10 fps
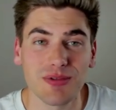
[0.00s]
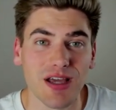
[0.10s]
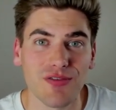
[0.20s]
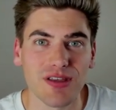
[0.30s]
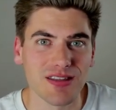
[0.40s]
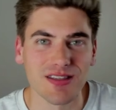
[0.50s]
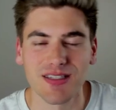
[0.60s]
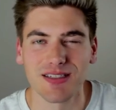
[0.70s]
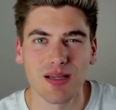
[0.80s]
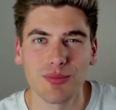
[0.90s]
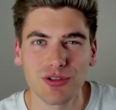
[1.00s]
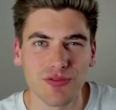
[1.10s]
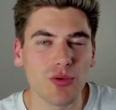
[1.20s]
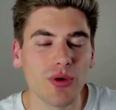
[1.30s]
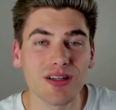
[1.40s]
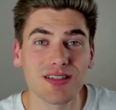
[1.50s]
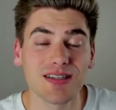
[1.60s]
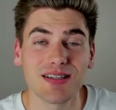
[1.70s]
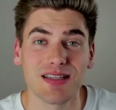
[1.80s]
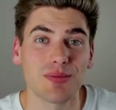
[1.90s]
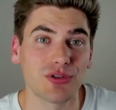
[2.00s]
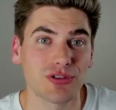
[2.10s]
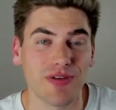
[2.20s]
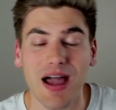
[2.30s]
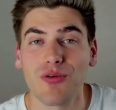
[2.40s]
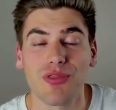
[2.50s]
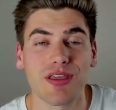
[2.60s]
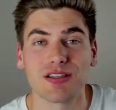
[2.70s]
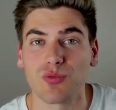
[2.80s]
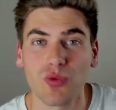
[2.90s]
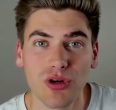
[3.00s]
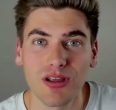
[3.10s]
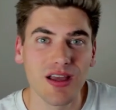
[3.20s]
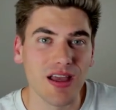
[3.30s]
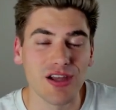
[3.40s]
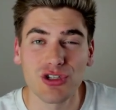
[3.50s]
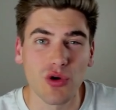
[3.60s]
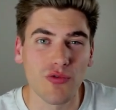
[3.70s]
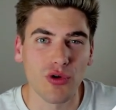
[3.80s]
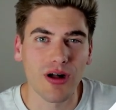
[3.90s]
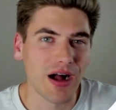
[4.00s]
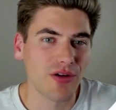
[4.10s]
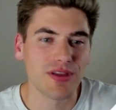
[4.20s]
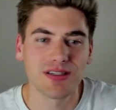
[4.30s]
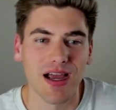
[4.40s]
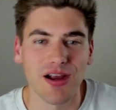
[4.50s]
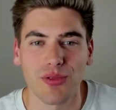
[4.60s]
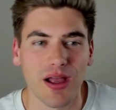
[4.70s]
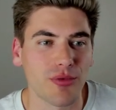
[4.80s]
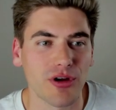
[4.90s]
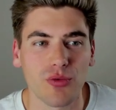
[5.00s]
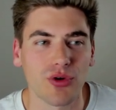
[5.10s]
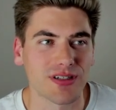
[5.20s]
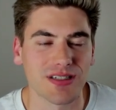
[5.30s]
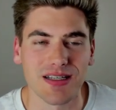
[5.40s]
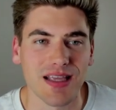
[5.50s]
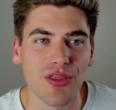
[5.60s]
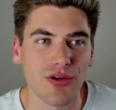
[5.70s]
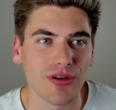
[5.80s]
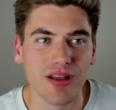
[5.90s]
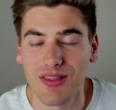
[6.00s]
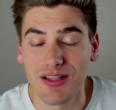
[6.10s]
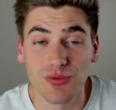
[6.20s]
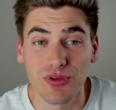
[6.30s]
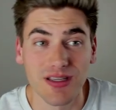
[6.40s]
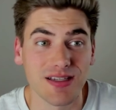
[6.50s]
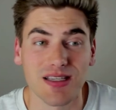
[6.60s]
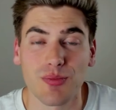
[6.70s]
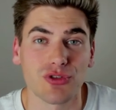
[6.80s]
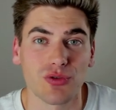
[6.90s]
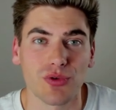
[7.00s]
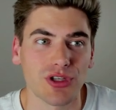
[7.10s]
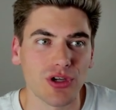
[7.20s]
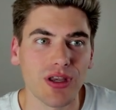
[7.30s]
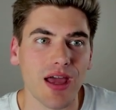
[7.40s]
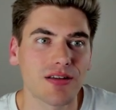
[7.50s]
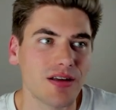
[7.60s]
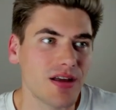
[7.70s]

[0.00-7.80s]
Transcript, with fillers: dive into these examples if you want to see examples of how things work and just overall how the entire library works together. That's what the examples are really good at.